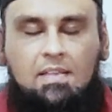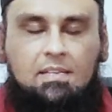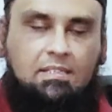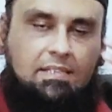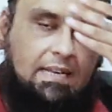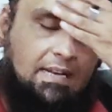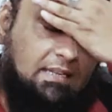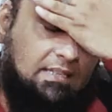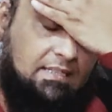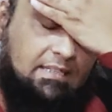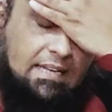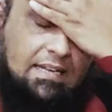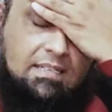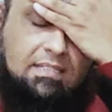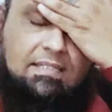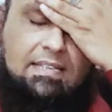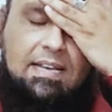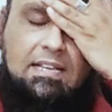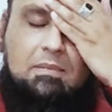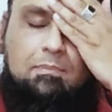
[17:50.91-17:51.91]

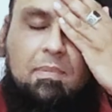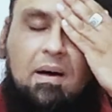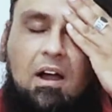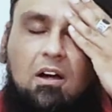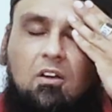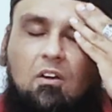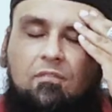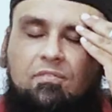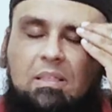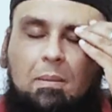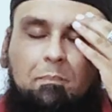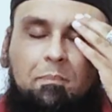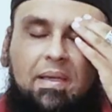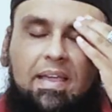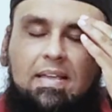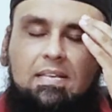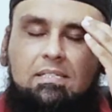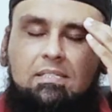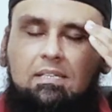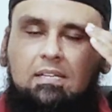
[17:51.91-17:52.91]
666, mark of the
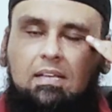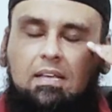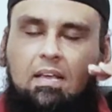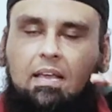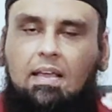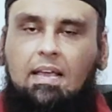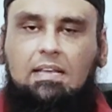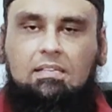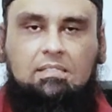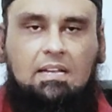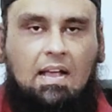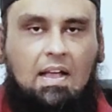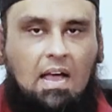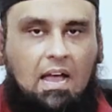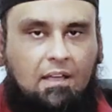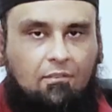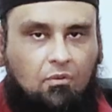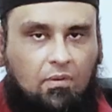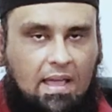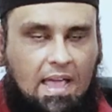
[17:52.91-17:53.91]
beast, is
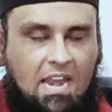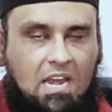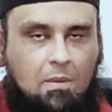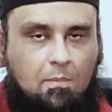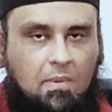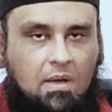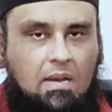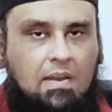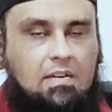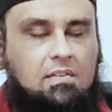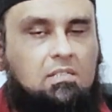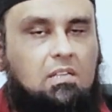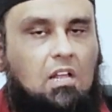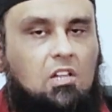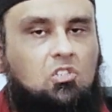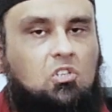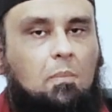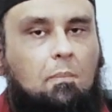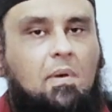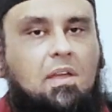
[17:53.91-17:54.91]
lakai for animal. It's
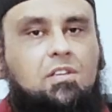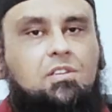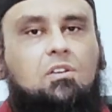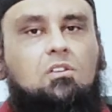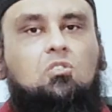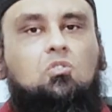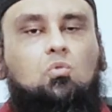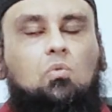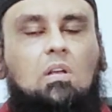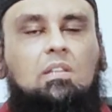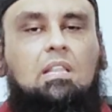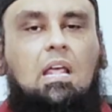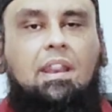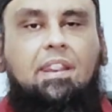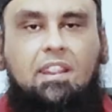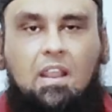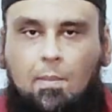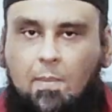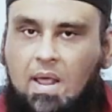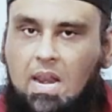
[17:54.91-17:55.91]
also mentioned in Surat
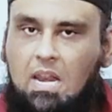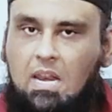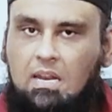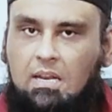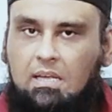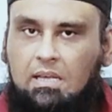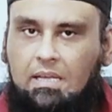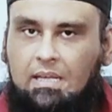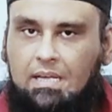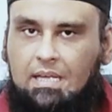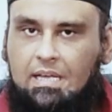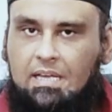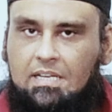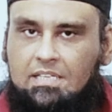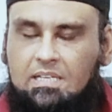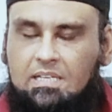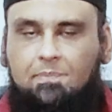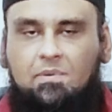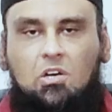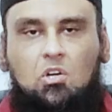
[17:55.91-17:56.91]
Al-Naml,
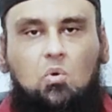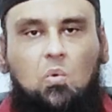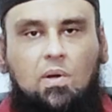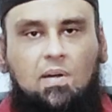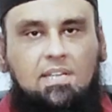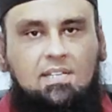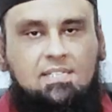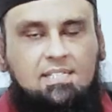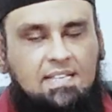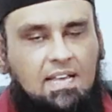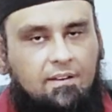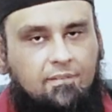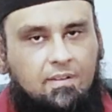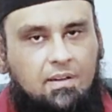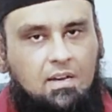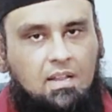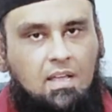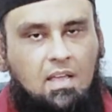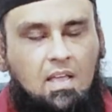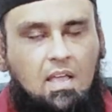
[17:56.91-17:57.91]
chapter
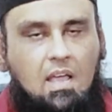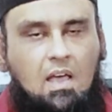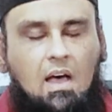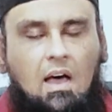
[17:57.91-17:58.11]
27.